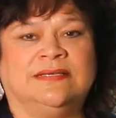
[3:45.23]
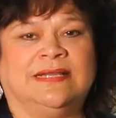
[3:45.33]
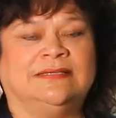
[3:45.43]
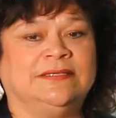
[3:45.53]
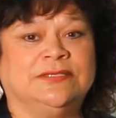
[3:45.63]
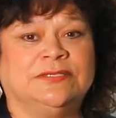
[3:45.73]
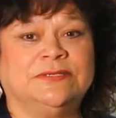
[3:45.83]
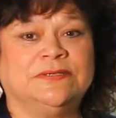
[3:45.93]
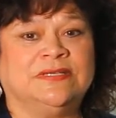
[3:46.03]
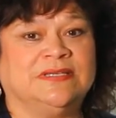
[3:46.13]
Telling the
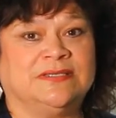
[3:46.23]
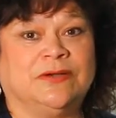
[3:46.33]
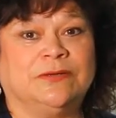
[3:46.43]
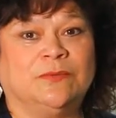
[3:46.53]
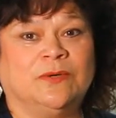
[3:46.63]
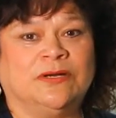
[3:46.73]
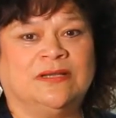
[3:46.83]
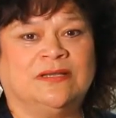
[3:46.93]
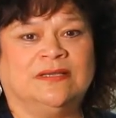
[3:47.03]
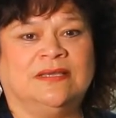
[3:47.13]
truth is hard
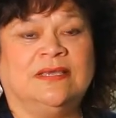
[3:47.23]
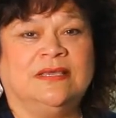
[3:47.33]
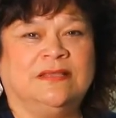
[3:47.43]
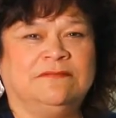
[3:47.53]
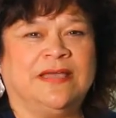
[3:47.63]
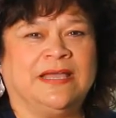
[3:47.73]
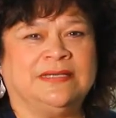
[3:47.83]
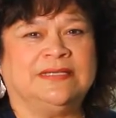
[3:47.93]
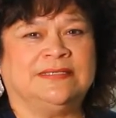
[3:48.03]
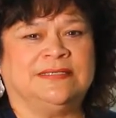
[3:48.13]
work. In fact,
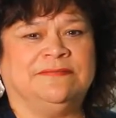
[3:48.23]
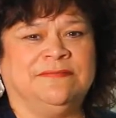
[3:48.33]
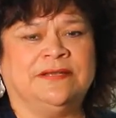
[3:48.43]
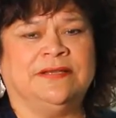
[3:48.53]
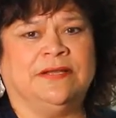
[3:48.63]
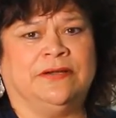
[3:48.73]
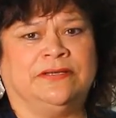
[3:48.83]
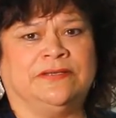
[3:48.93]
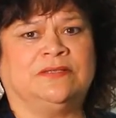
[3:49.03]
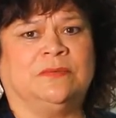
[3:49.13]
it is the very
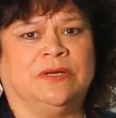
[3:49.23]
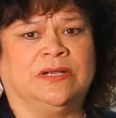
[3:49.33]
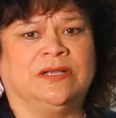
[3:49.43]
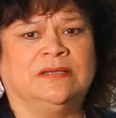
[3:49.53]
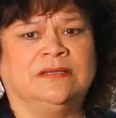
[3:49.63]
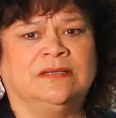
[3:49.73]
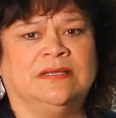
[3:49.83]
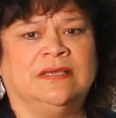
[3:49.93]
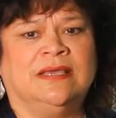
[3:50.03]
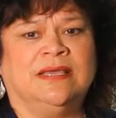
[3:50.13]
hardest work.
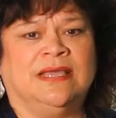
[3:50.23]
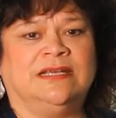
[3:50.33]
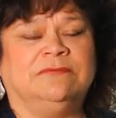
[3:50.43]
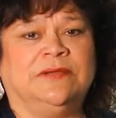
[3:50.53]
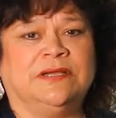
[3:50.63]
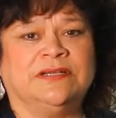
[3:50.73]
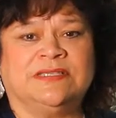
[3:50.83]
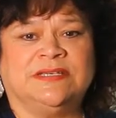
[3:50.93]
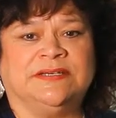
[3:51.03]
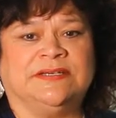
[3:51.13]
And if we are
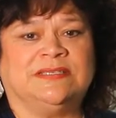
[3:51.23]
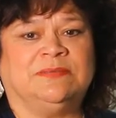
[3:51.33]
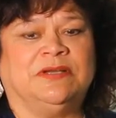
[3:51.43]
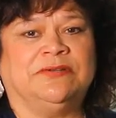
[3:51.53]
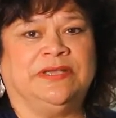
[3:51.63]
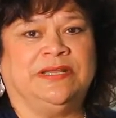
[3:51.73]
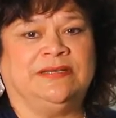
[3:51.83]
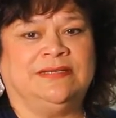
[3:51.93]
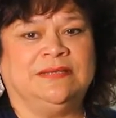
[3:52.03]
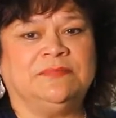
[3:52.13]
serious about
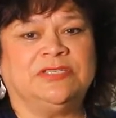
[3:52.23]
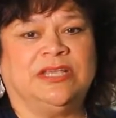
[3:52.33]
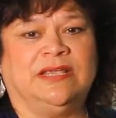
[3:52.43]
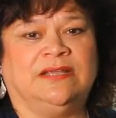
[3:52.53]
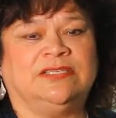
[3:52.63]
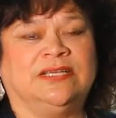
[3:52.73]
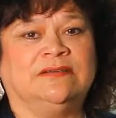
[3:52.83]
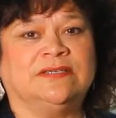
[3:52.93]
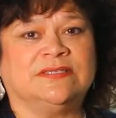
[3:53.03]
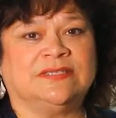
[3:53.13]
creating deep change in
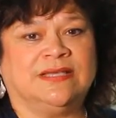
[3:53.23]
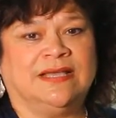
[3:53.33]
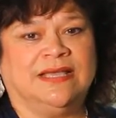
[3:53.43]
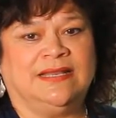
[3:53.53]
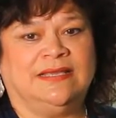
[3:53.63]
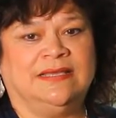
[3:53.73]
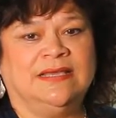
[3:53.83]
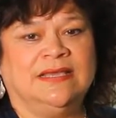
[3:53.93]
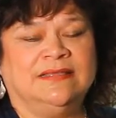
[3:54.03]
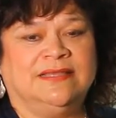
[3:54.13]
our society,
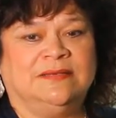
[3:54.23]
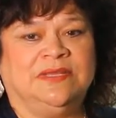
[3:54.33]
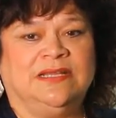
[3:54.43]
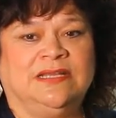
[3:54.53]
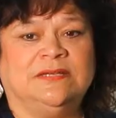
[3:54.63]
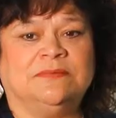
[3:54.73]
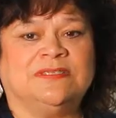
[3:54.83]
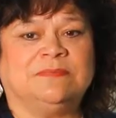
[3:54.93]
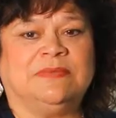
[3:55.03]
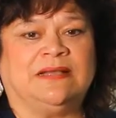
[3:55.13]
then we need to
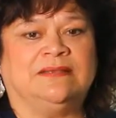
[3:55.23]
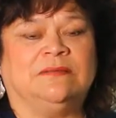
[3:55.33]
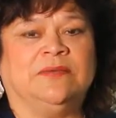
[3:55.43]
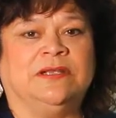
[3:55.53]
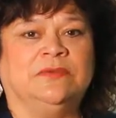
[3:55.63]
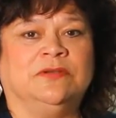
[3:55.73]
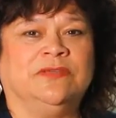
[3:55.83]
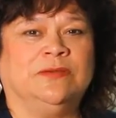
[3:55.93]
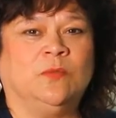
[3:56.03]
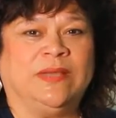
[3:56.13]
respect that we are
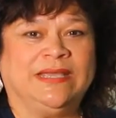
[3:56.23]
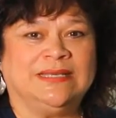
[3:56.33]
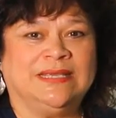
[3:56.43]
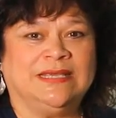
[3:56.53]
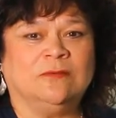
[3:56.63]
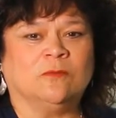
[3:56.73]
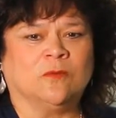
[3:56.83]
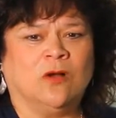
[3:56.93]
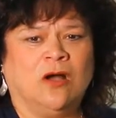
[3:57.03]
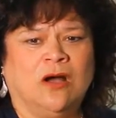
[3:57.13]
moving weighty,
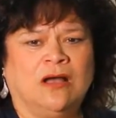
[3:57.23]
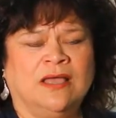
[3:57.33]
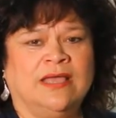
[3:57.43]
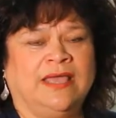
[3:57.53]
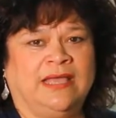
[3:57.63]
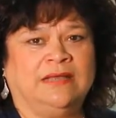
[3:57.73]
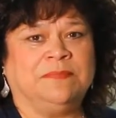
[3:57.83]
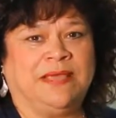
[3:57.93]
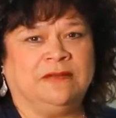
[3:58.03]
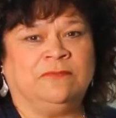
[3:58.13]
raw, and
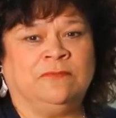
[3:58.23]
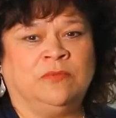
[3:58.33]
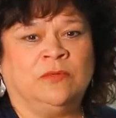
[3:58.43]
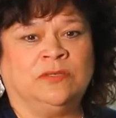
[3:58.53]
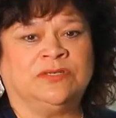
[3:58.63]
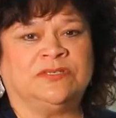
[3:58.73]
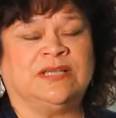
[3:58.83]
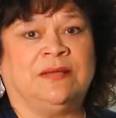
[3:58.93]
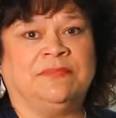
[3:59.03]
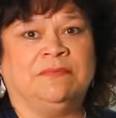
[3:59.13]
painful boulders
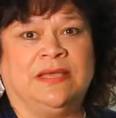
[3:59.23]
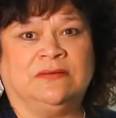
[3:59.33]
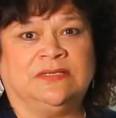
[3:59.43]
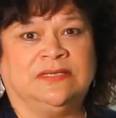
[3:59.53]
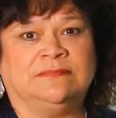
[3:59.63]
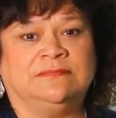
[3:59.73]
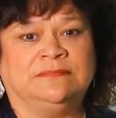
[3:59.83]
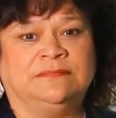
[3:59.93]
up the mountain.